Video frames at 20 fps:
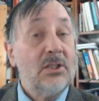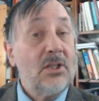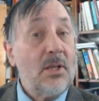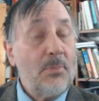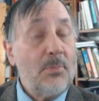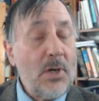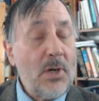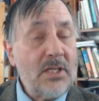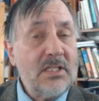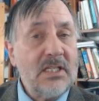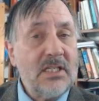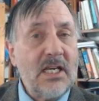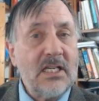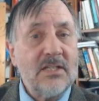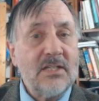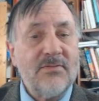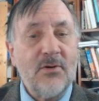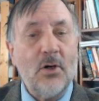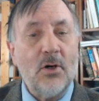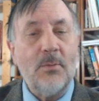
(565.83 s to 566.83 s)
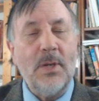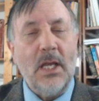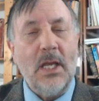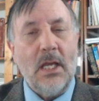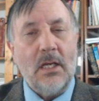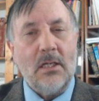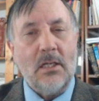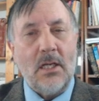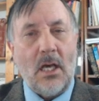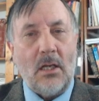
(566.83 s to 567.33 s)
So the present tense verb
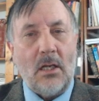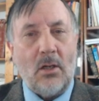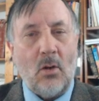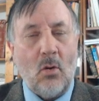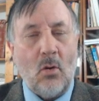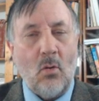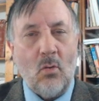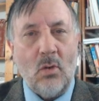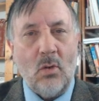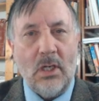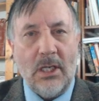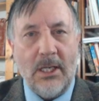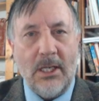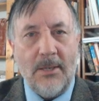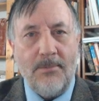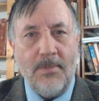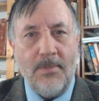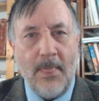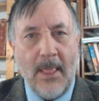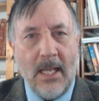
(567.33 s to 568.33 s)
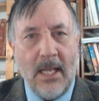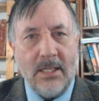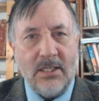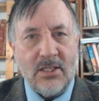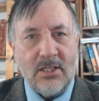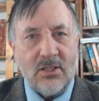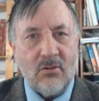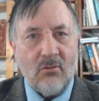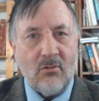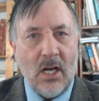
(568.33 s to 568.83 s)
not only
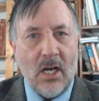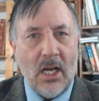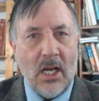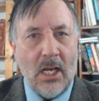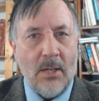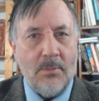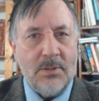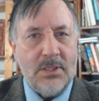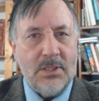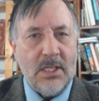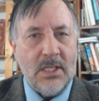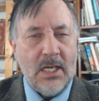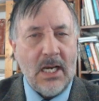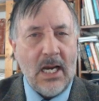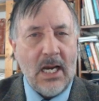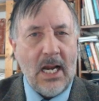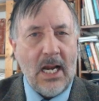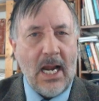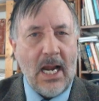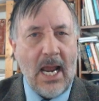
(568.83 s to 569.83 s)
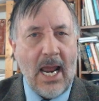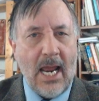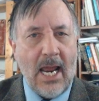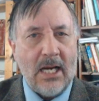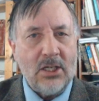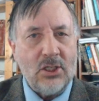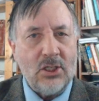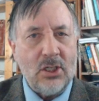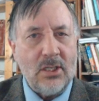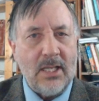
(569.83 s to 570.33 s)
describes an
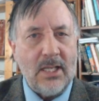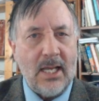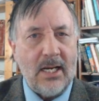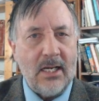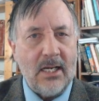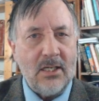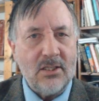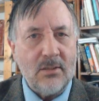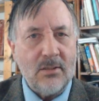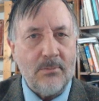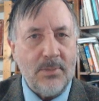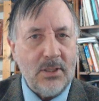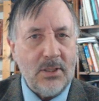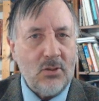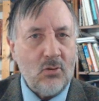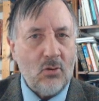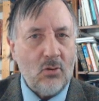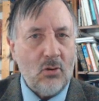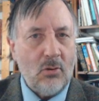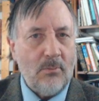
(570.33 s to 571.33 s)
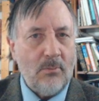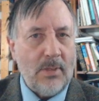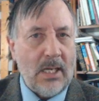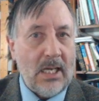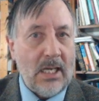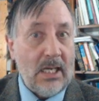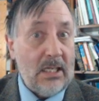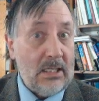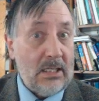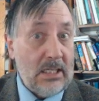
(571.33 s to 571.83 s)
action that is habitual
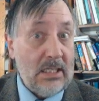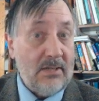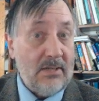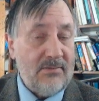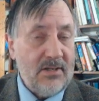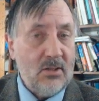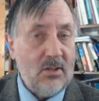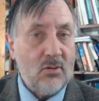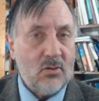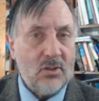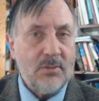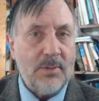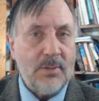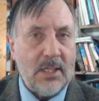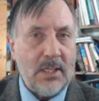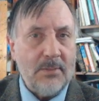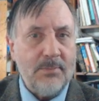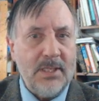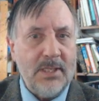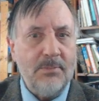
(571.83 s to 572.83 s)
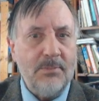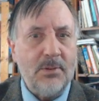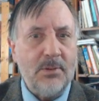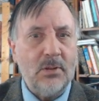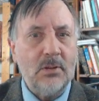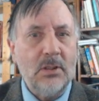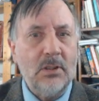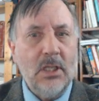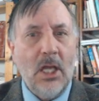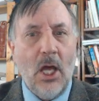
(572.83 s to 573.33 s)
by individuals, by
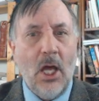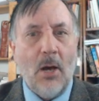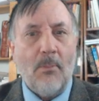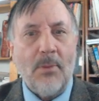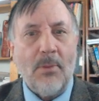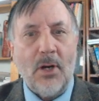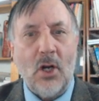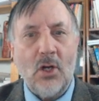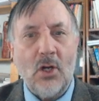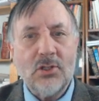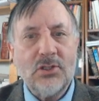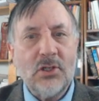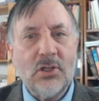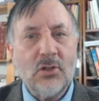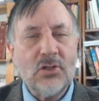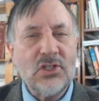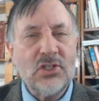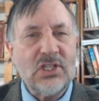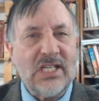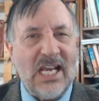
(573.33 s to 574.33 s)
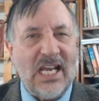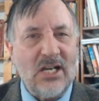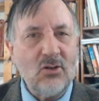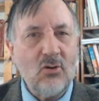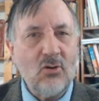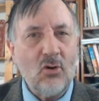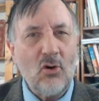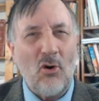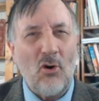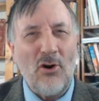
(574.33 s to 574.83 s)
people, but also
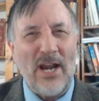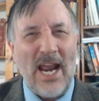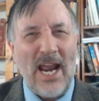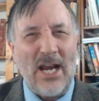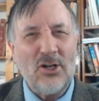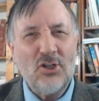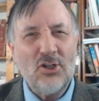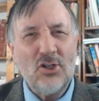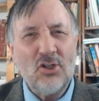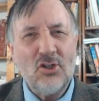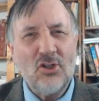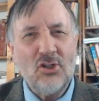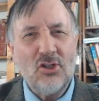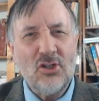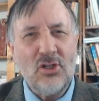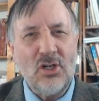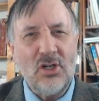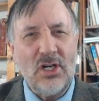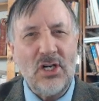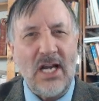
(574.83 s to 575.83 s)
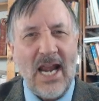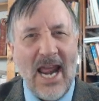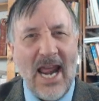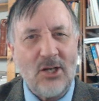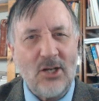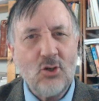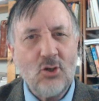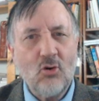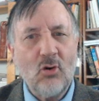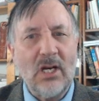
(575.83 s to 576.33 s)
scheduled or
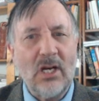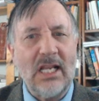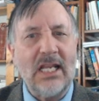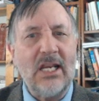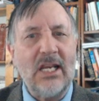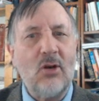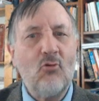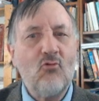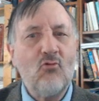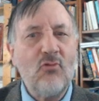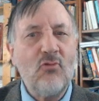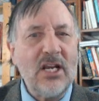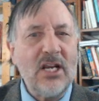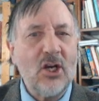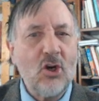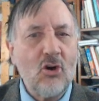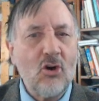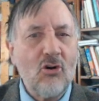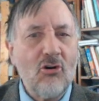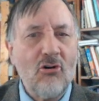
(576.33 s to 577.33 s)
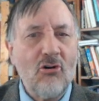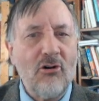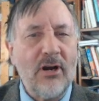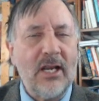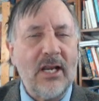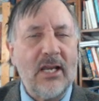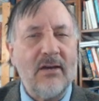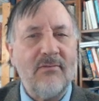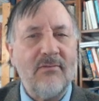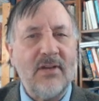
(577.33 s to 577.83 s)
naturally
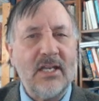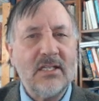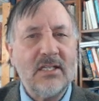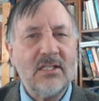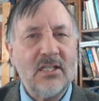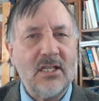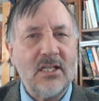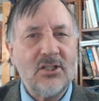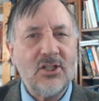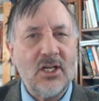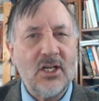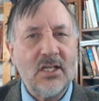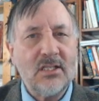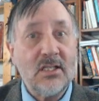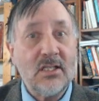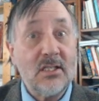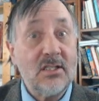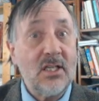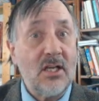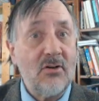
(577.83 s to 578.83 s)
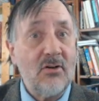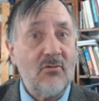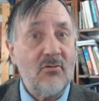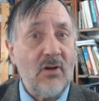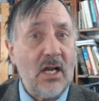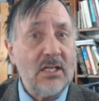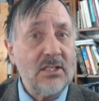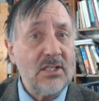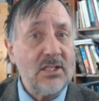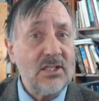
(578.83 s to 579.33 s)
reoccurring events, such as the sun
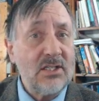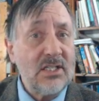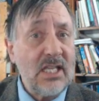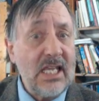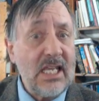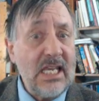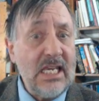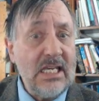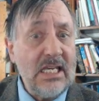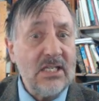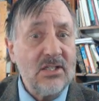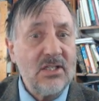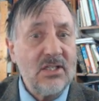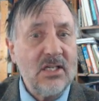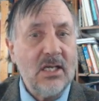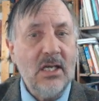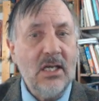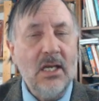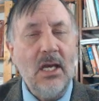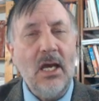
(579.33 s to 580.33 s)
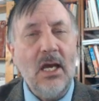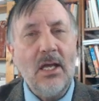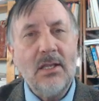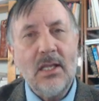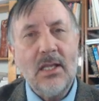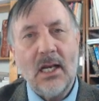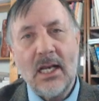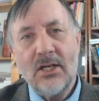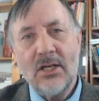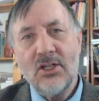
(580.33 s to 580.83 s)
rises in the east.
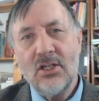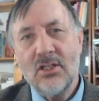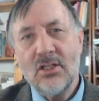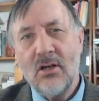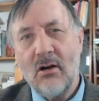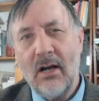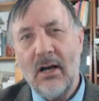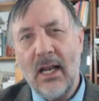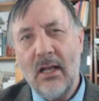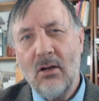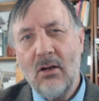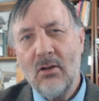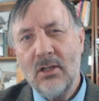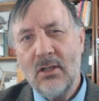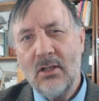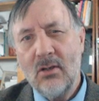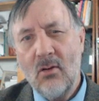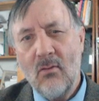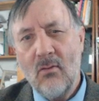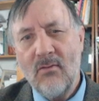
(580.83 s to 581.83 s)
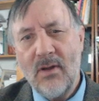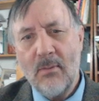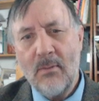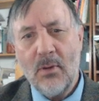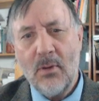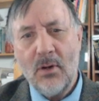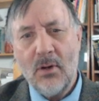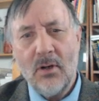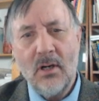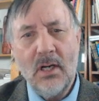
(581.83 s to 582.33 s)
The elections are held in
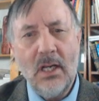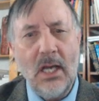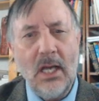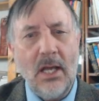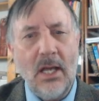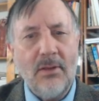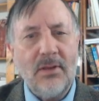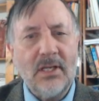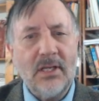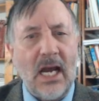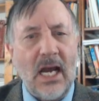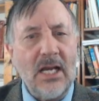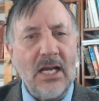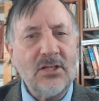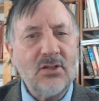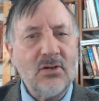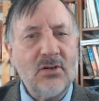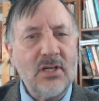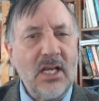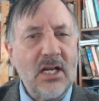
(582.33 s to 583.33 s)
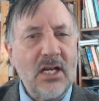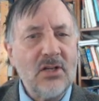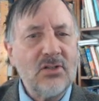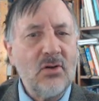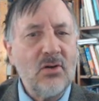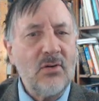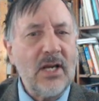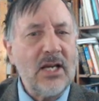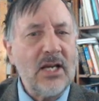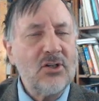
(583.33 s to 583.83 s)
November. The geyser in
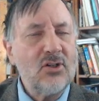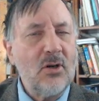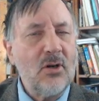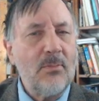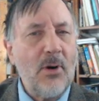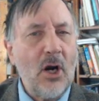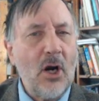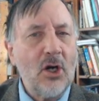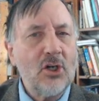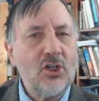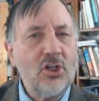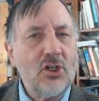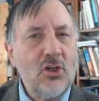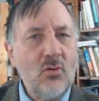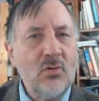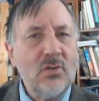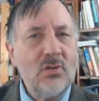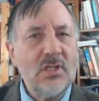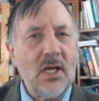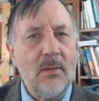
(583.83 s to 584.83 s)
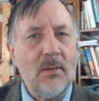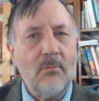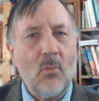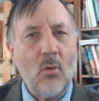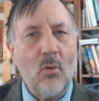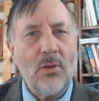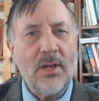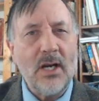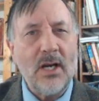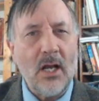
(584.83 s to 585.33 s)
Yellowstone National Park shoots up
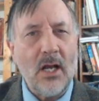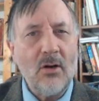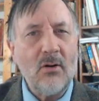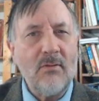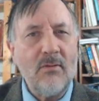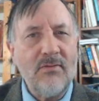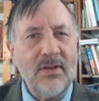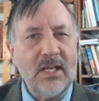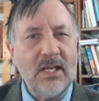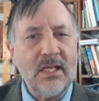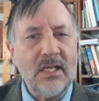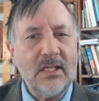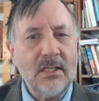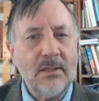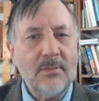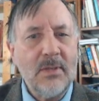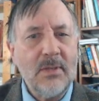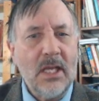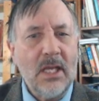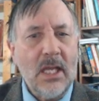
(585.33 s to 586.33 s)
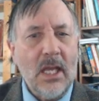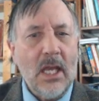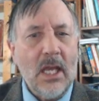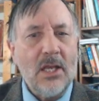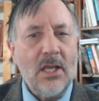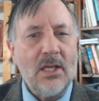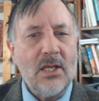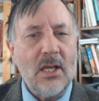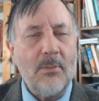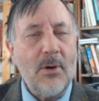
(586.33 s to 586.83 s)
more than 100 feet.
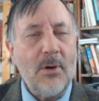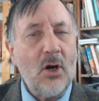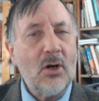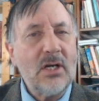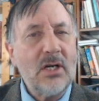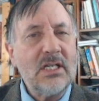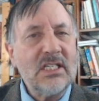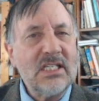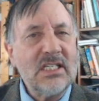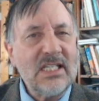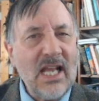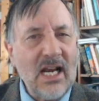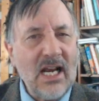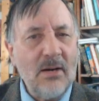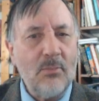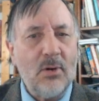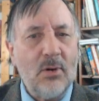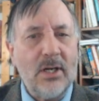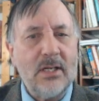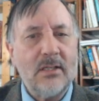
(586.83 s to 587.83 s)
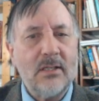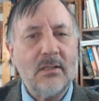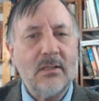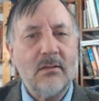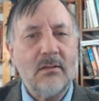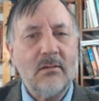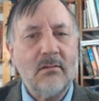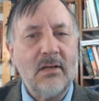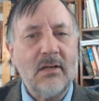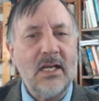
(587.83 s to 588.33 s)
Americans celebrate
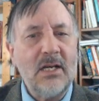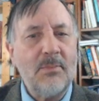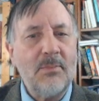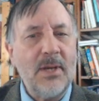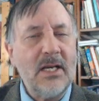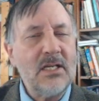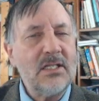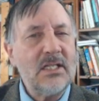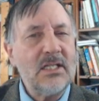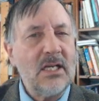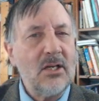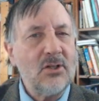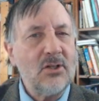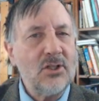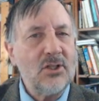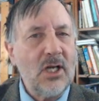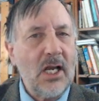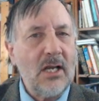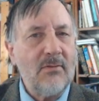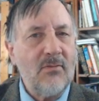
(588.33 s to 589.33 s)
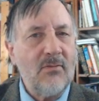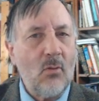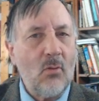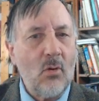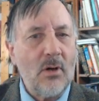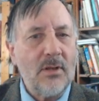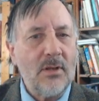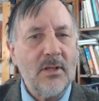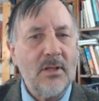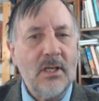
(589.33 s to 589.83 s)
Independence Day on July
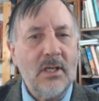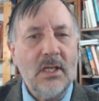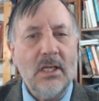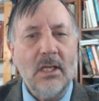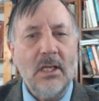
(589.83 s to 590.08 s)
4th.